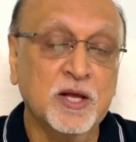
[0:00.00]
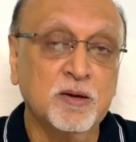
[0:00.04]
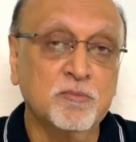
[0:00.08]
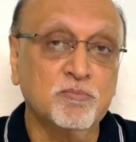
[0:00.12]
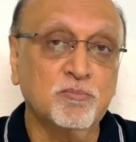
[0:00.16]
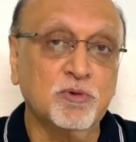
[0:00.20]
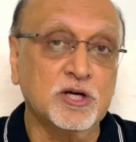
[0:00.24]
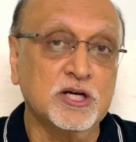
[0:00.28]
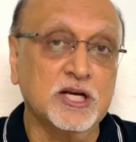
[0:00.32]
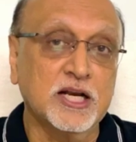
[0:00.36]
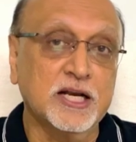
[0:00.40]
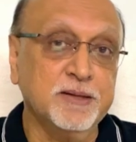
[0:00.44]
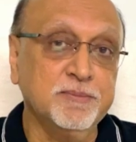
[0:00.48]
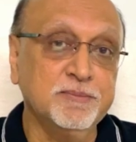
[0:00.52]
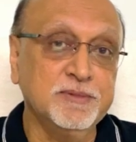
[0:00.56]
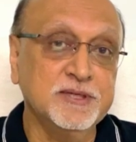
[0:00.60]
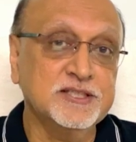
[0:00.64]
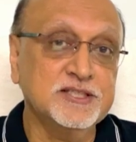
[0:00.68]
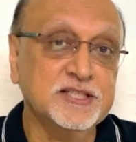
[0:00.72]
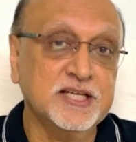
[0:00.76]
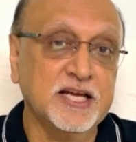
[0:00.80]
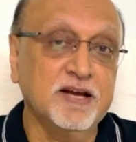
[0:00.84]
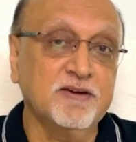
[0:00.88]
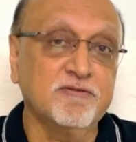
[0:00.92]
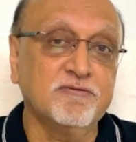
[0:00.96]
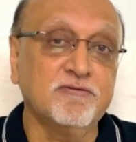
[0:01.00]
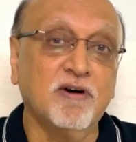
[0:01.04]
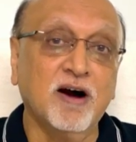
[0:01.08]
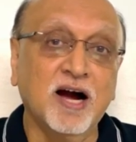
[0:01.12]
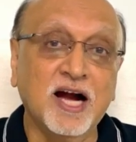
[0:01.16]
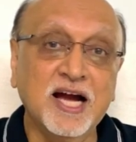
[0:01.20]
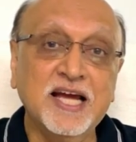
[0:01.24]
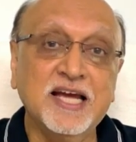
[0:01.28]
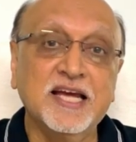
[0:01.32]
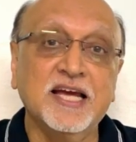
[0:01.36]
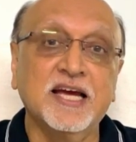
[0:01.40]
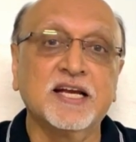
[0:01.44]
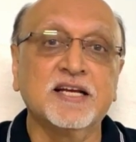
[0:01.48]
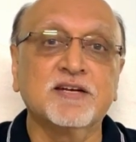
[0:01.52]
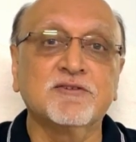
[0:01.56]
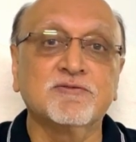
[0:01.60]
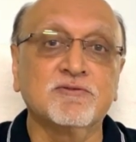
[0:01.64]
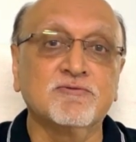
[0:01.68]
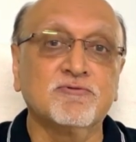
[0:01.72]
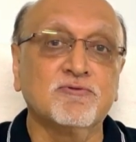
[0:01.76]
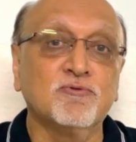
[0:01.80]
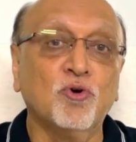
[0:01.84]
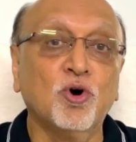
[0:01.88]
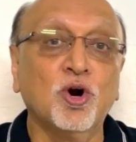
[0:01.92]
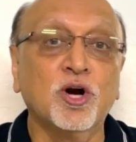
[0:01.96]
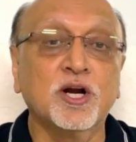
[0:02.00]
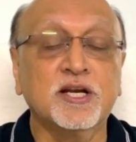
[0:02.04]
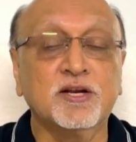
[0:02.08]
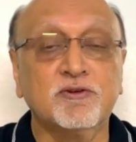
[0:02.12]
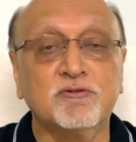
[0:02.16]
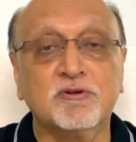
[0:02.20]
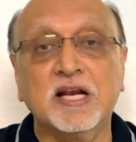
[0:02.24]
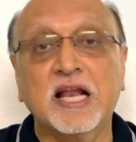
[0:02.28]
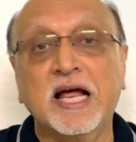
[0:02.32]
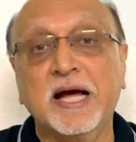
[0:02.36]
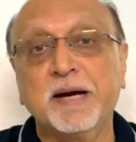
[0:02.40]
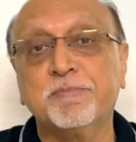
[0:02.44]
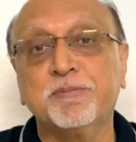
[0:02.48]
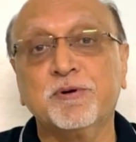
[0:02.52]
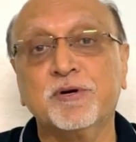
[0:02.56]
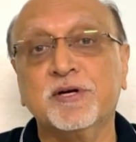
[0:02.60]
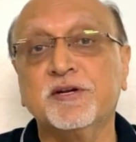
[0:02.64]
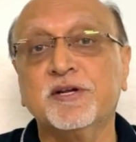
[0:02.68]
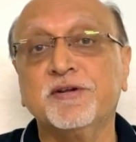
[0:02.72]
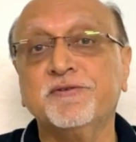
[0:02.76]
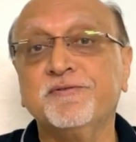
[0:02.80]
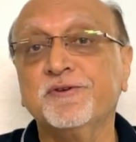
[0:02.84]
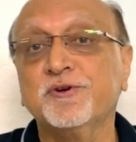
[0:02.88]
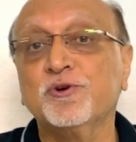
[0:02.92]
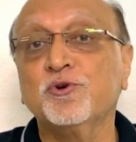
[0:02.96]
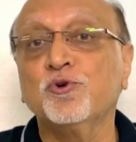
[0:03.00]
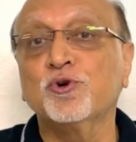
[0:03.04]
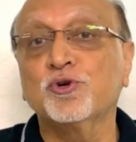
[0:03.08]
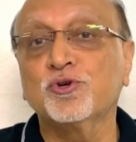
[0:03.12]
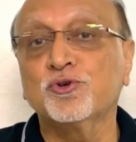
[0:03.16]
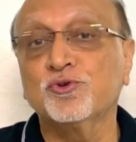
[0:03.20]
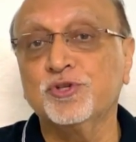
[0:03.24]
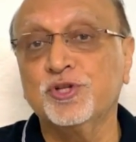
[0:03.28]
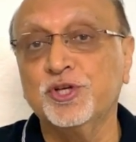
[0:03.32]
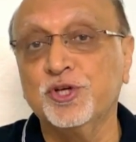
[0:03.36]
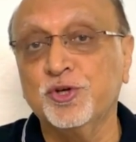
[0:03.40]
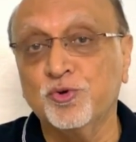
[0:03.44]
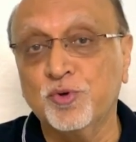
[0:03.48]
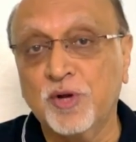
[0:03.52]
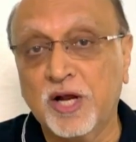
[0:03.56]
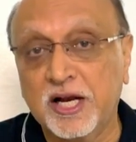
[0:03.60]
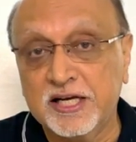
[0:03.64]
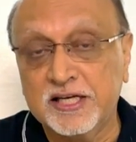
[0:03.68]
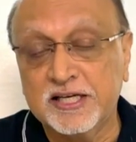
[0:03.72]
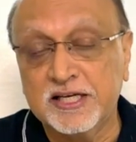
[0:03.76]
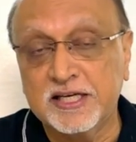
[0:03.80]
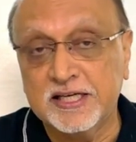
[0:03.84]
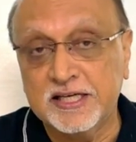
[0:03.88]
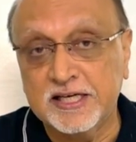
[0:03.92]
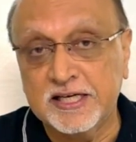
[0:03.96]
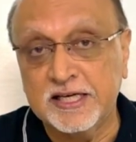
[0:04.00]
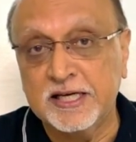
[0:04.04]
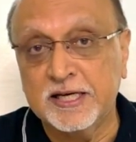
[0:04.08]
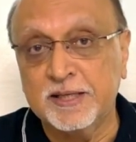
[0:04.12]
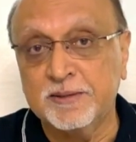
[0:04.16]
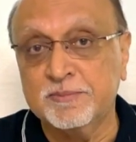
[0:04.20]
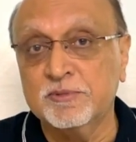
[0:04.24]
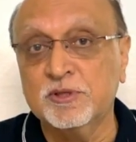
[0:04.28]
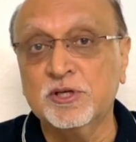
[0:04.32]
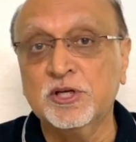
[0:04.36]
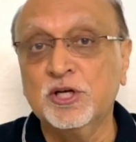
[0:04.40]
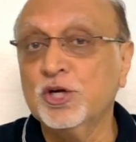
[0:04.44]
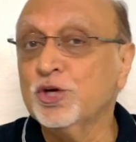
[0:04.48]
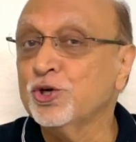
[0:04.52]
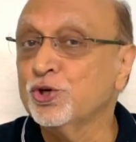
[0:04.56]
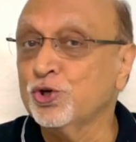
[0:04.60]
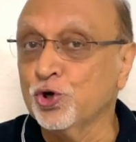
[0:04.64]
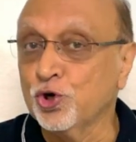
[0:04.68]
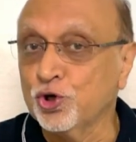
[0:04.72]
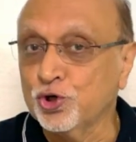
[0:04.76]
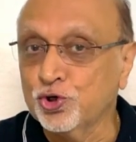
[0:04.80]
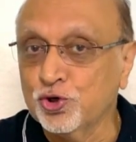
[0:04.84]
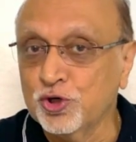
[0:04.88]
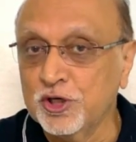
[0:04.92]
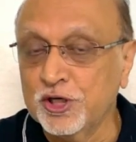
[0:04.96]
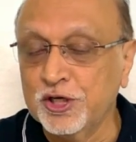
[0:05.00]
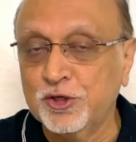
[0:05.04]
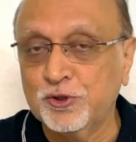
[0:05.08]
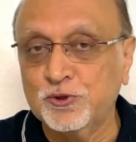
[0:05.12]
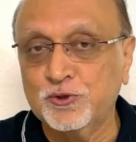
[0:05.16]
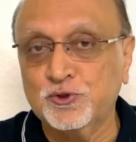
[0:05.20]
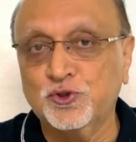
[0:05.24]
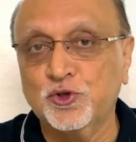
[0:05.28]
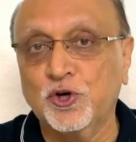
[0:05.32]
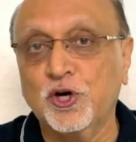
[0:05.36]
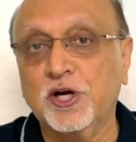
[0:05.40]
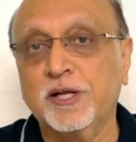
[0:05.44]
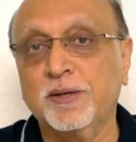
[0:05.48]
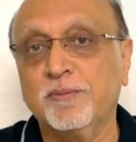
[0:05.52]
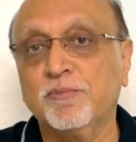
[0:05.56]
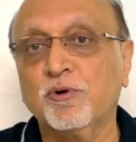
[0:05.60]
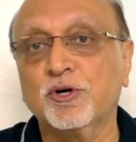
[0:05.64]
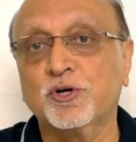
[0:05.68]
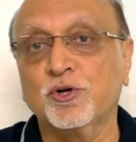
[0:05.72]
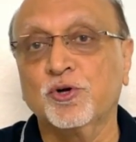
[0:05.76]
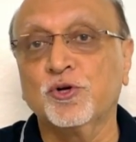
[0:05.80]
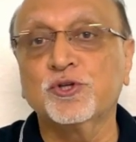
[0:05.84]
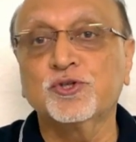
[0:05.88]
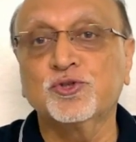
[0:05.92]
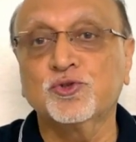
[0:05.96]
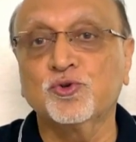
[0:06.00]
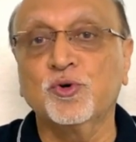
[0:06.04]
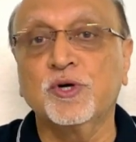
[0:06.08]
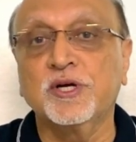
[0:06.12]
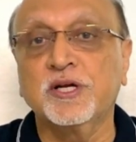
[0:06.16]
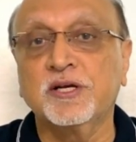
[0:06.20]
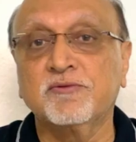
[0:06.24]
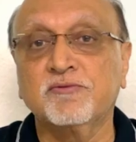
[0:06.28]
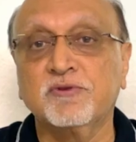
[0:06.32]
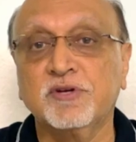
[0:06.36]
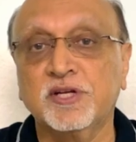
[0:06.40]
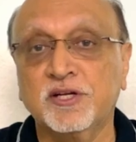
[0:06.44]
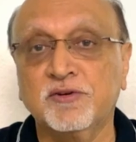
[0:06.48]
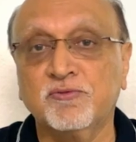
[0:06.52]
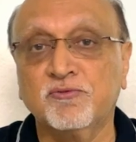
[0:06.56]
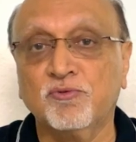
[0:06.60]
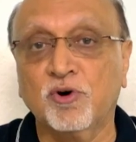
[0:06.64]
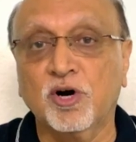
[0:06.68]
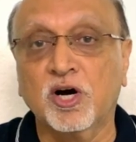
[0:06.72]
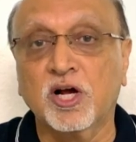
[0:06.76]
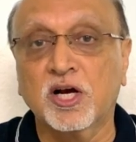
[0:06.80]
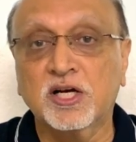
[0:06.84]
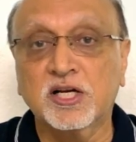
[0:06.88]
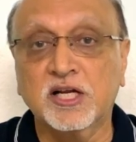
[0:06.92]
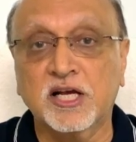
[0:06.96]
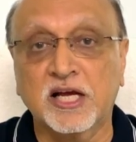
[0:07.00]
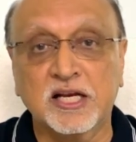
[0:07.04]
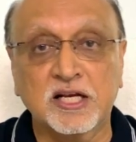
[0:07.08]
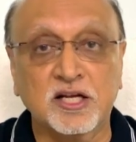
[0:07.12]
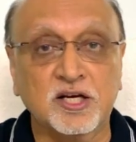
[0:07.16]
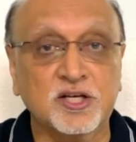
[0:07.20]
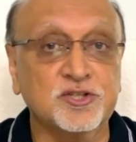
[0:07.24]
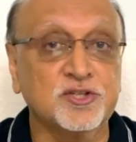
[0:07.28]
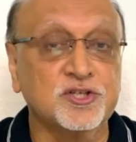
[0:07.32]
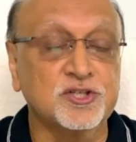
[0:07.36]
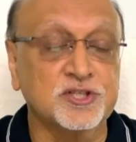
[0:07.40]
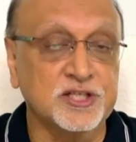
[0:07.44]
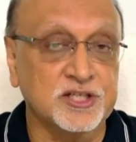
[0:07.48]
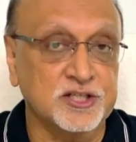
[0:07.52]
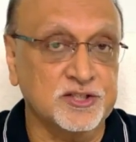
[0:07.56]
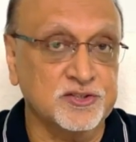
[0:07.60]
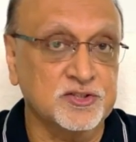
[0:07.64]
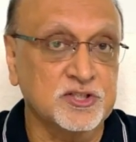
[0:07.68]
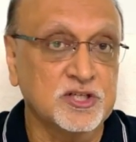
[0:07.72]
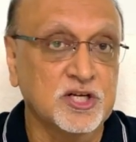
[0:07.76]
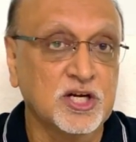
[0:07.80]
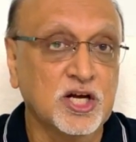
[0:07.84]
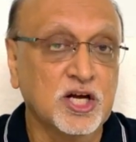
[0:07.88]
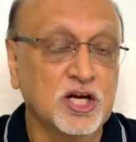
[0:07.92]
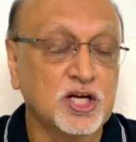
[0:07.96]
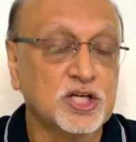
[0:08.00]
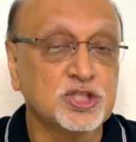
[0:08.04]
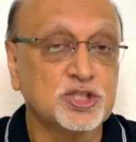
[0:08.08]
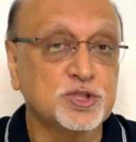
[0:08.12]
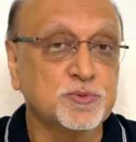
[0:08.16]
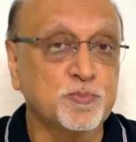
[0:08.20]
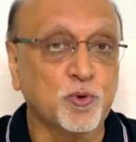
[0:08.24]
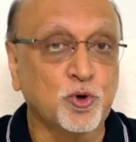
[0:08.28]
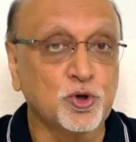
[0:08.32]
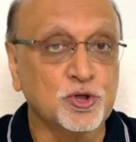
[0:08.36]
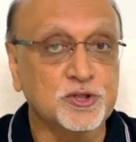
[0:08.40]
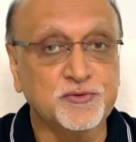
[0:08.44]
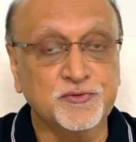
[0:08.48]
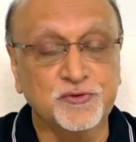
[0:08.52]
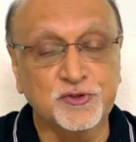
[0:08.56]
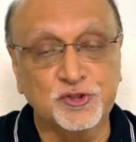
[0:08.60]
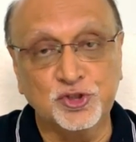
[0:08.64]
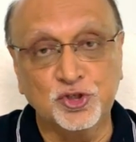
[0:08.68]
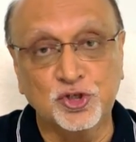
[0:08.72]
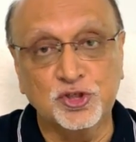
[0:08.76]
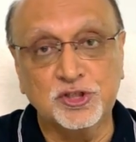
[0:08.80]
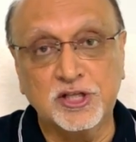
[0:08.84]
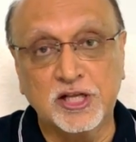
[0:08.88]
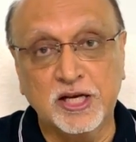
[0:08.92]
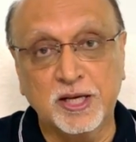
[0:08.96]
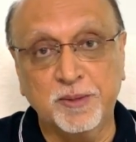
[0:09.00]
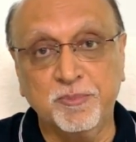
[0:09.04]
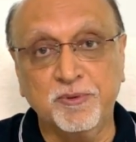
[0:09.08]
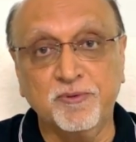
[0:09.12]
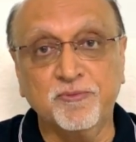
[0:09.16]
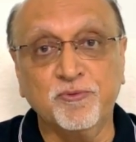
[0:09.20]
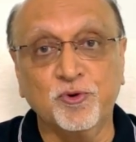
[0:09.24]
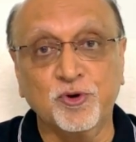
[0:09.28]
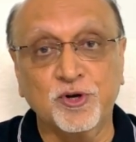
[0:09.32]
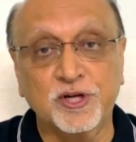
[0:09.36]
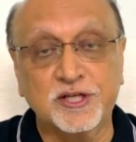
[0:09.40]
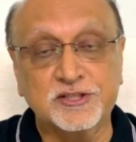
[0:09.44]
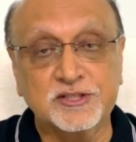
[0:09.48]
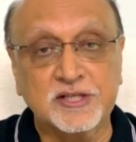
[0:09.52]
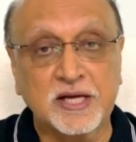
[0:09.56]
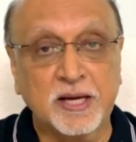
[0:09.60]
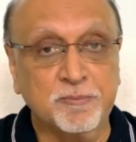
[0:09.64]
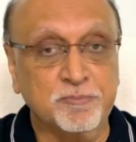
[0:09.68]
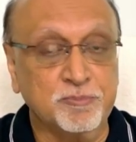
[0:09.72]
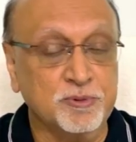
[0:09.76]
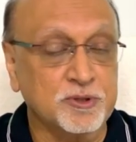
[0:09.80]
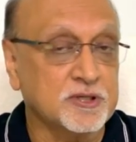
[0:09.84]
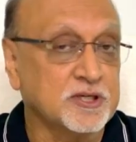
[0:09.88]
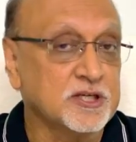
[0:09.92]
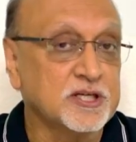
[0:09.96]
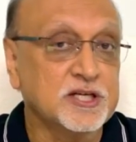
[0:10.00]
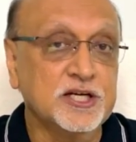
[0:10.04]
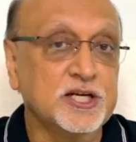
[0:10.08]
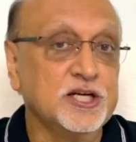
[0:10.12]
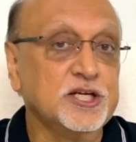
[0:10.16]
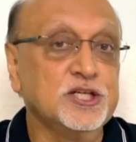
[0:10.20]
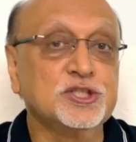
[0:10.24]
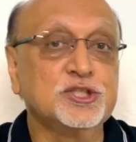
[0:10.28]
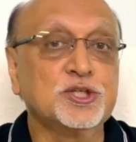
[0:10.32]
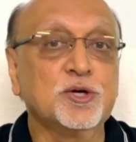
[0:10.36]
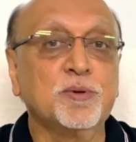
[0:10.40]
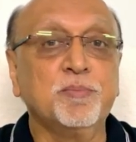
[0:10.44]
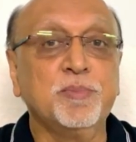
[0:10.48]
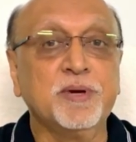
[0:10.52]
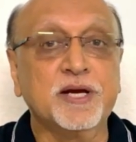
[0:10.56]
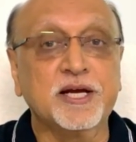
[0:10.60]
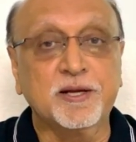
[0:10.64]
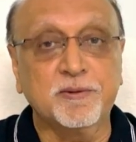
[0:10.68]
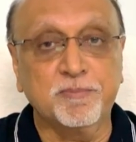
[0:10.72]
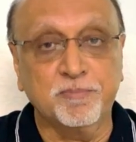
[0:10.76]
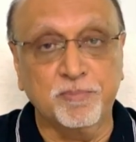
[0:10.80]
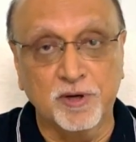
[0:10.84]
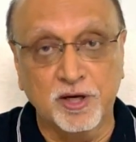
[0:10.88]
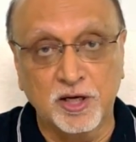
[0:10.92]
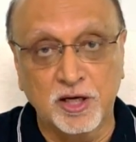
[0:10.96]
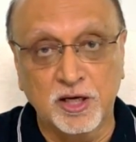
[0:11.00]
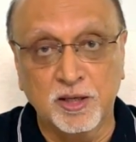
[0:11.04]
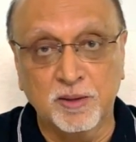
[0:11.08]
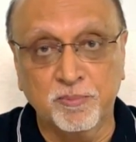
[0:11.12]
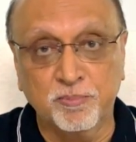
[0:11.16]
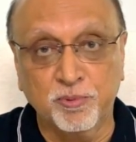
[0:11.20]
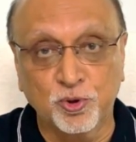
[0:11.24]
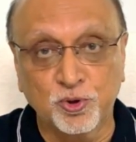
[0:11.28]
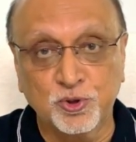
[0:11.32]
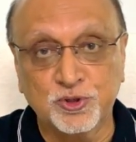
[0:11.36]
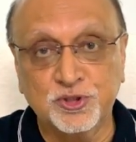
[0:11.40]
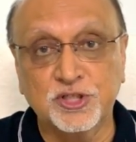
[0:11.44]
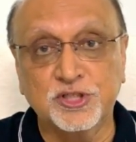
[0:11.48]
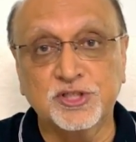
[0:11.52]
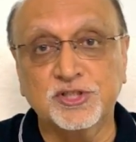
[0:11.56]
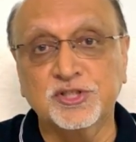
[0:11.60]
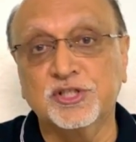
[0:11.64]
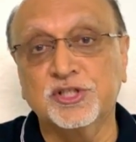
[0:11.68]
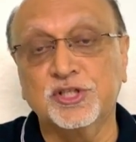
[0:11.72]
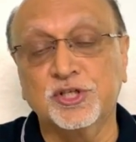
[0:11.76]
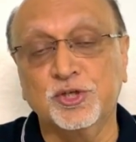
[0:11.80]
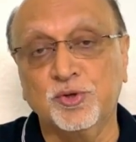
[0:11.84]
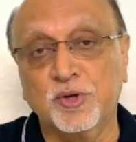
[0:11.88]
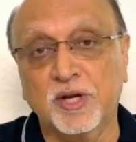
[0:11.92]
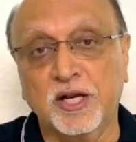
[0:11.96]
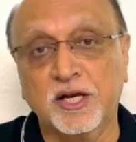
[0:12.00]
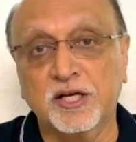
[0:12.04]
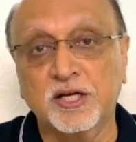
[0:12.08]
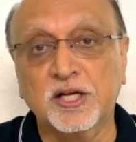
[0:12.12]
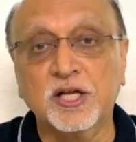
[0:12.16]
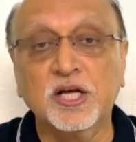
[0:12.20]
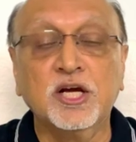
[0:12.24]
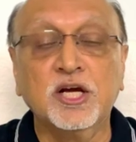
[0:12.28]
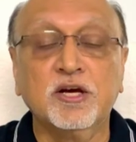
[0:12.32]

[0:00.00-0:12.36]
But let me say why and what will happen if you go to the United Kingdom, not only to study but also in work and other things. Sports physiotherapy, for example, is a big process in the United.